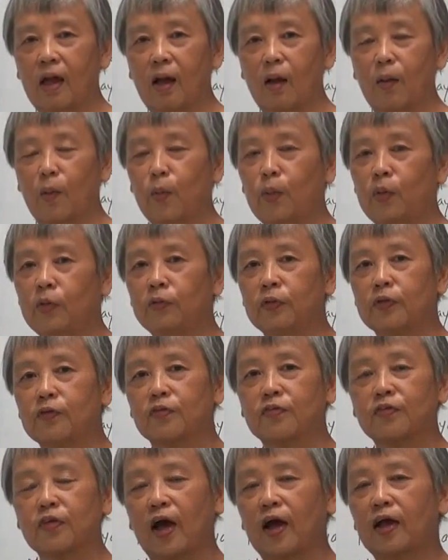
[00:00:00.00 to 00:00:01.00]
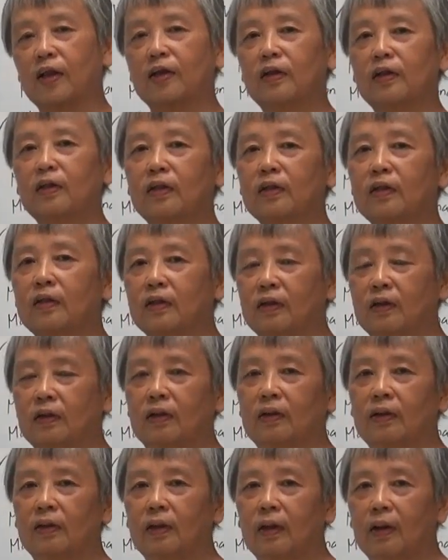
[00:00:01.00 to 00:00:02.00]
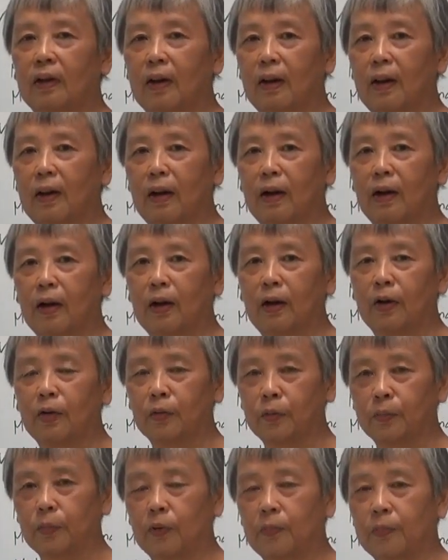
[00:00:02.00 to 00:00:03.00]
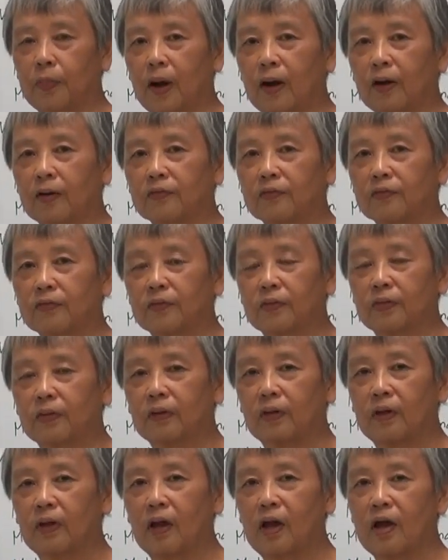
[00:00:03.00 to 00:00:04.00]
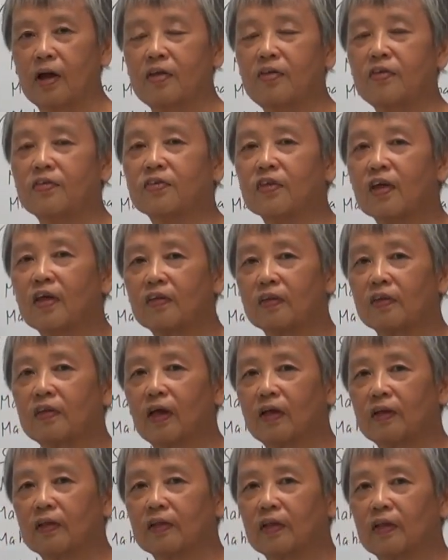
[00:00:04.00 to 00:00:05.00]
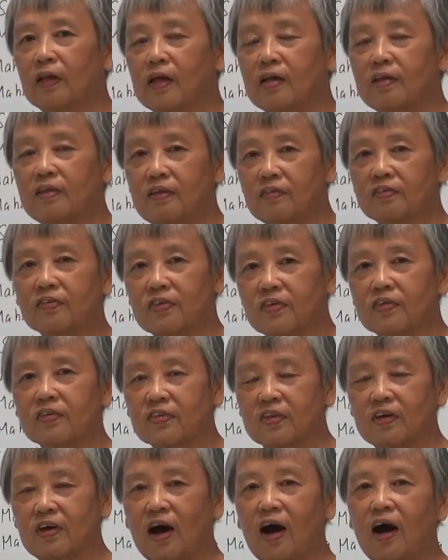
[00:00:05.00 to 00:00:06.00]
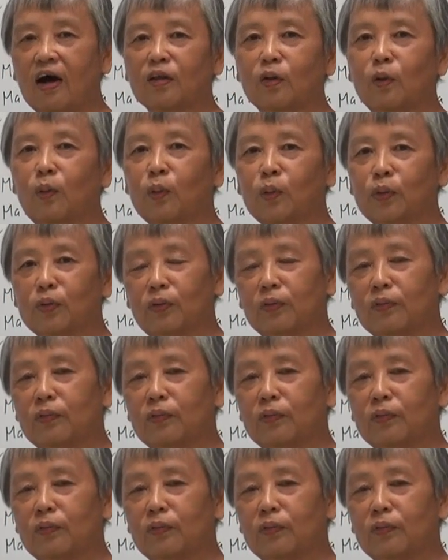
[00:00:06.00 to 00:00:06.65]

viewed the silent group of monks, he said that this is the hardwood.